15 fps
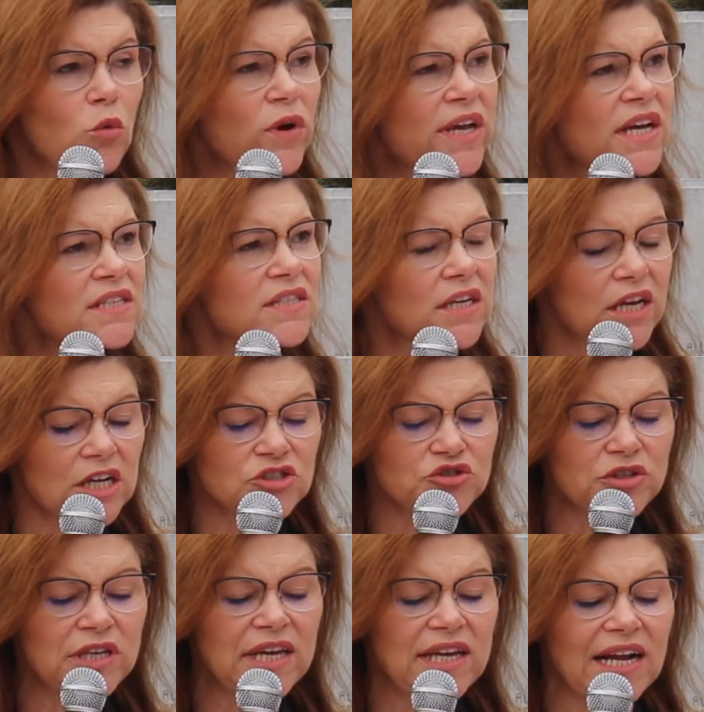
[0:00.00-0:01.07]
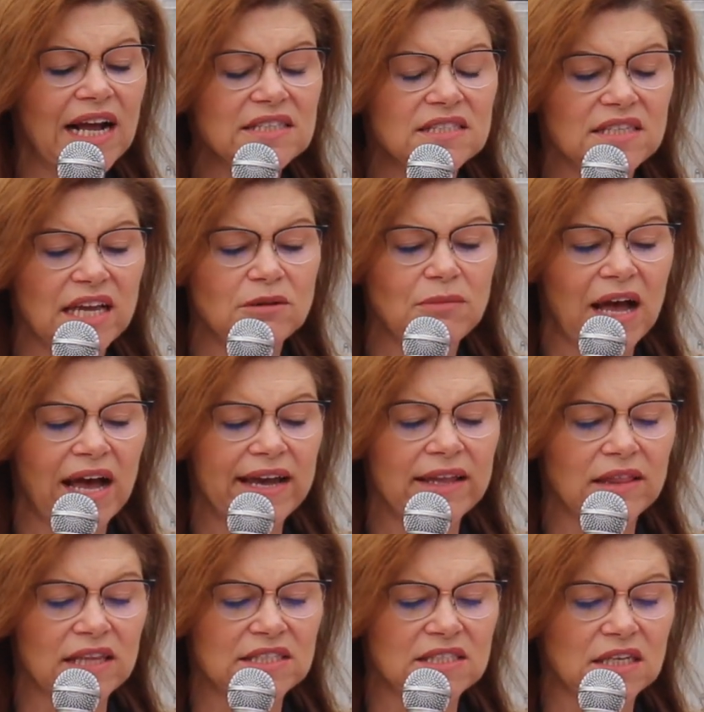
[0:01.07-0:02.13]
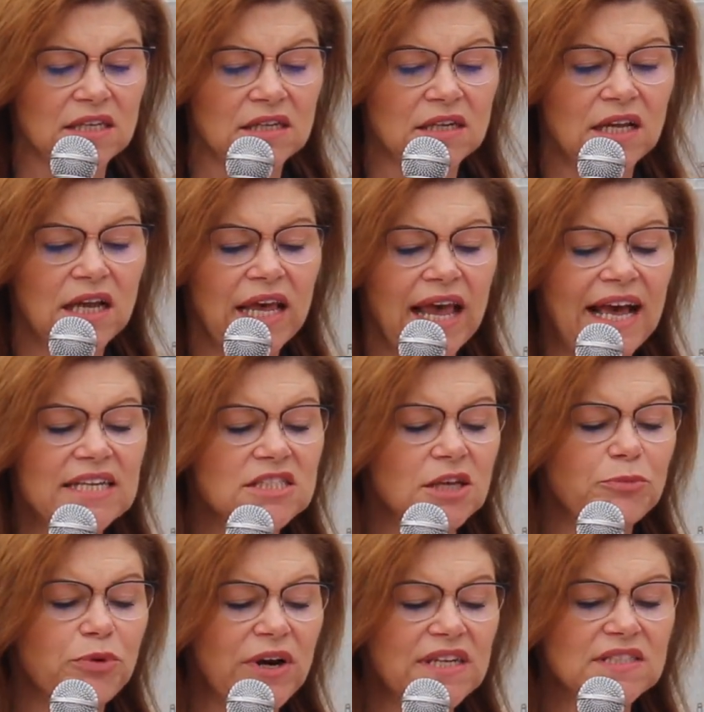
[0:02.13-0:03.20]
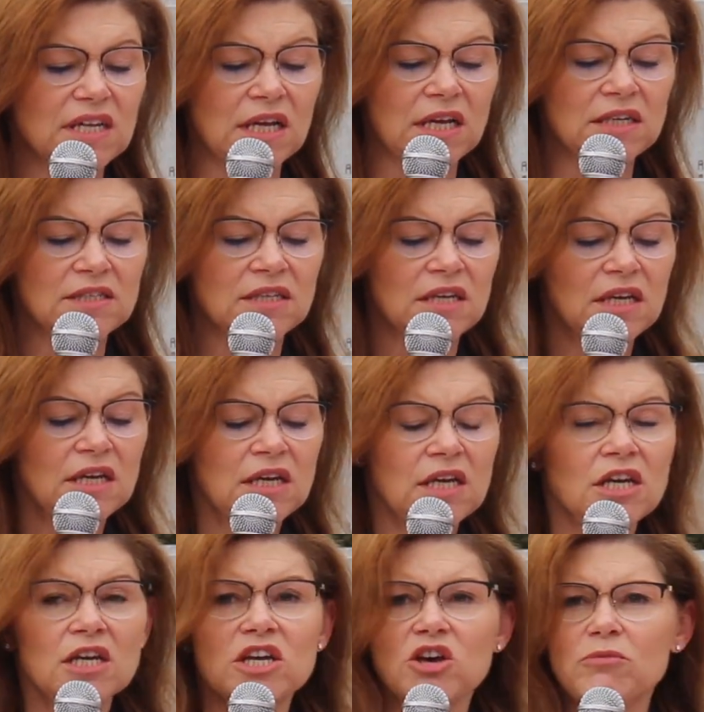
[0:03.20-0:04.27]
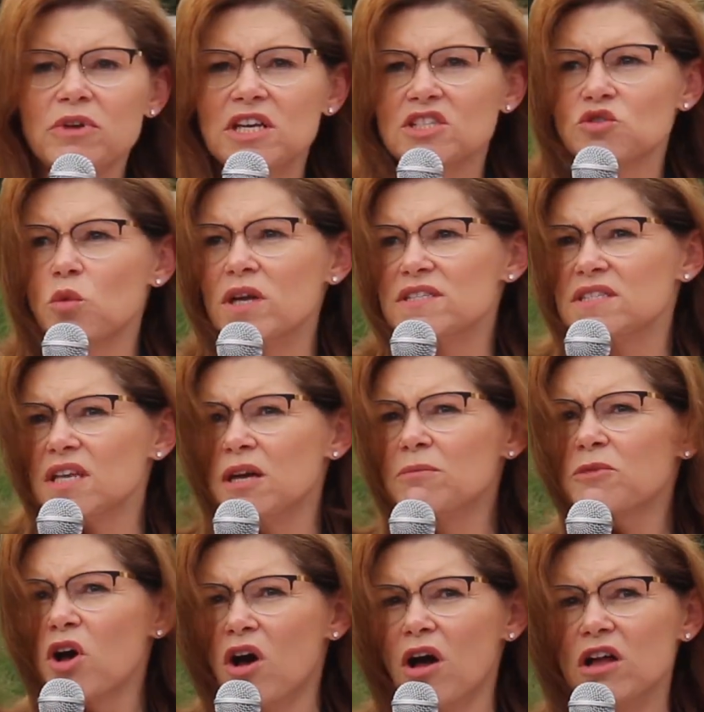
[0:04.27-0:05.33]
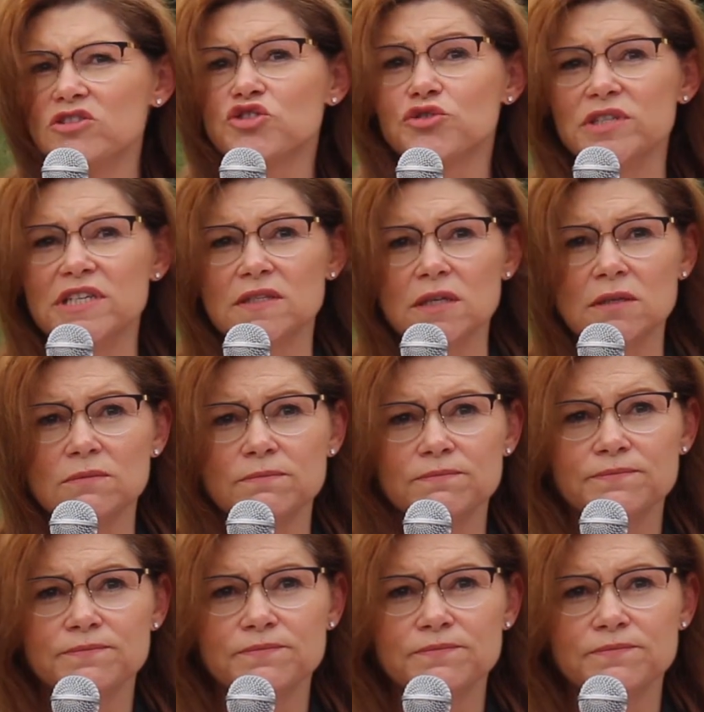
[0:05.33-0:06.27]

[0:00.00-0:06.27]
We as a country cannot stand by and listen as the president commits what some call treason.